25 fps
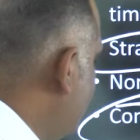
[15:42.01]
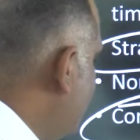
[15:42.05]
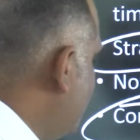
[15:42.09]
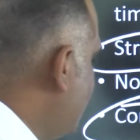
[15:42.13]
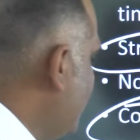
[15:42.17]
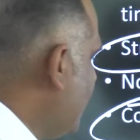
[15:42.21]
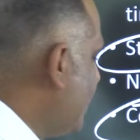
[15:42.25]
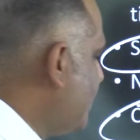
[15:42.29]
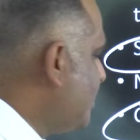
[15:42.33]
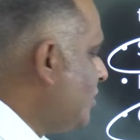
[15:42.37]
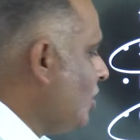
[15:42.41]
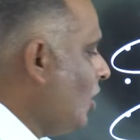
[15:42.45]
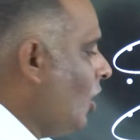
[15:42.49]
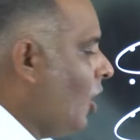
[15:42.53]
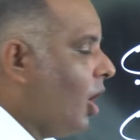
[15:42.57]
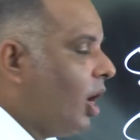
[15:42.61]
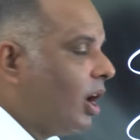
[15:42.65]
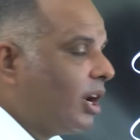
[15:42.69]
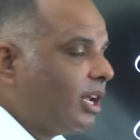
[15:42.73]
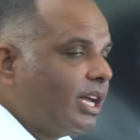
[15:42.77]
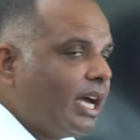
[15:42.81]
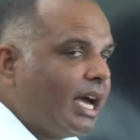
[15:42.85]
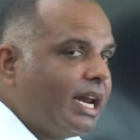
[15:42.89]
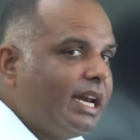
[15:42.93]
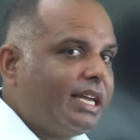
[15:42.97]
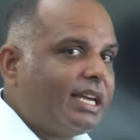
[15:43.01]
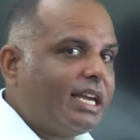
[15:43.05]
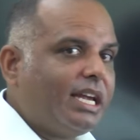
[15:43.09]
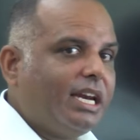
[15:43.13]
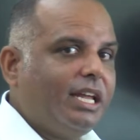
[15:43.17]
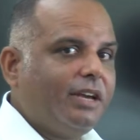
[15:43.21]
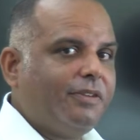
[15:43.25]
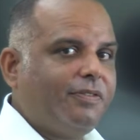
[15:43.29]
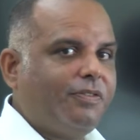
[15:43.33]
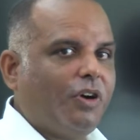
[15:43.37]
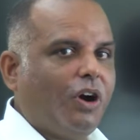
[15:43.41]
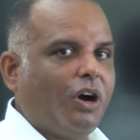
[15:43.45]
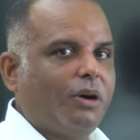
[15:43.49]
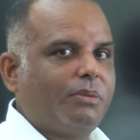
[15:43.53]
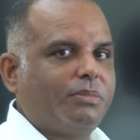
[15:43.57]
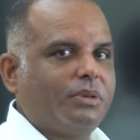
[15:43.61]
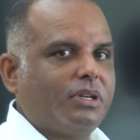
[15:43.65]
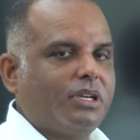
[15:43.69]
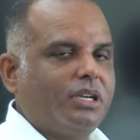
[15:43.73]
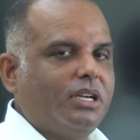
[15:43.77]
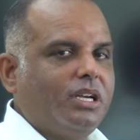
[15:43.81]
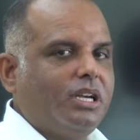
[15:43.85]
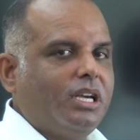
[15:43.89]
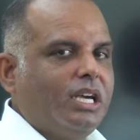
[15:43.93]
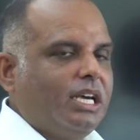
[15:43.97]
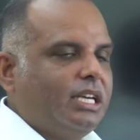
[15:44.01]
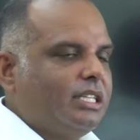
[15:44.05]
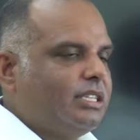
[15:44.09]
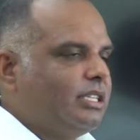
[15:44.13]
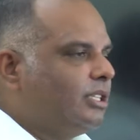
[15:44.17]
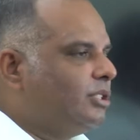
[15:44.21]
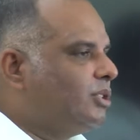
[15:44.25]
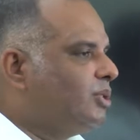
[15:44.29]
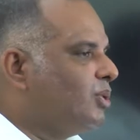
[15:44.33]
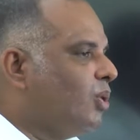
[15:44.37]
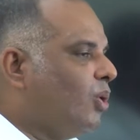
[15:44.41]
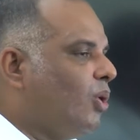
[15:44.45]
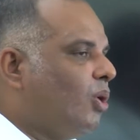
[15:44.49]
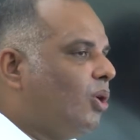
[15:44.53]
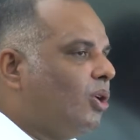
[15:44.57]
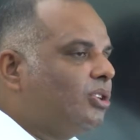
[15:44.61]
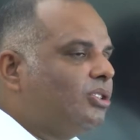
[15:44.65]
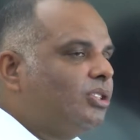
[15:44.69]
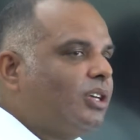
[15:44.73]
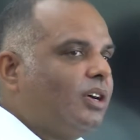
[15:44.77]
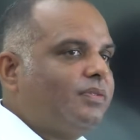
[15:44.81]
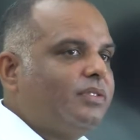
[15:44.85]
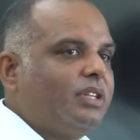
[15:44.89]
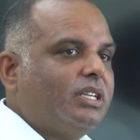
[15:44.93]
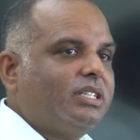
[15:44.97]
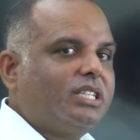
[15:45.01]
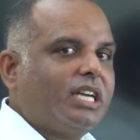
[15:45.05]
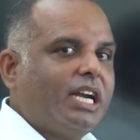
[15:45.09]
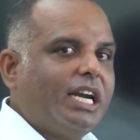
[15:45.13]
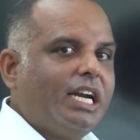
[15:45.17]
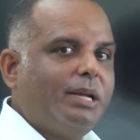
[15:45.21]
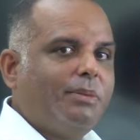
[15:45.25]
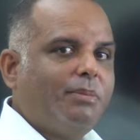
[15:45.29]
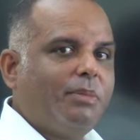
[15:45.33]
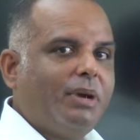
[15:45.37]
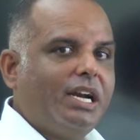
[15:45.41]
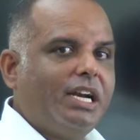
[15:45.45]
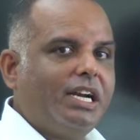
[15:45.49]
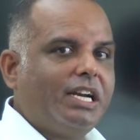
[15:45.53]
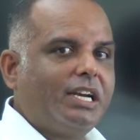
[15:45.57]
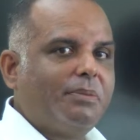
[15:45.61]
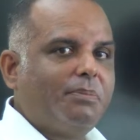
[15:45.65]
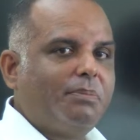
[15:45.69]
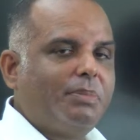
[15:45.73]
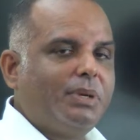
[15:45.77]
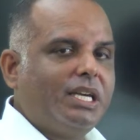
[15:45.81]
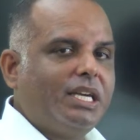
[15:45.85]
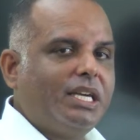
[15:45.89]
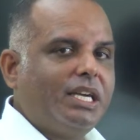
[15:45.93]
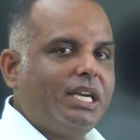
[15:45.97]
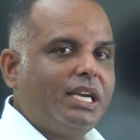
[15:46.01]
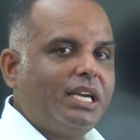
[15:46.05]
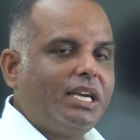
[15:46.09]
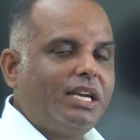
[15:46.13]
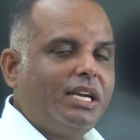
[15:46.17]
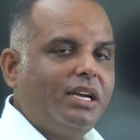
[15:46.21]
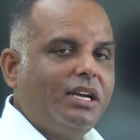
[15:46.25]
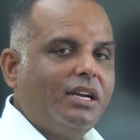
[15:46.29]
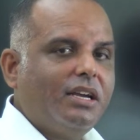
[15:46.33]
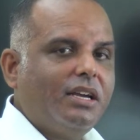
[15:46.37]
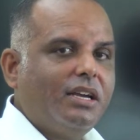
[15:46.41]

Next, organically formed. The source of the sediment being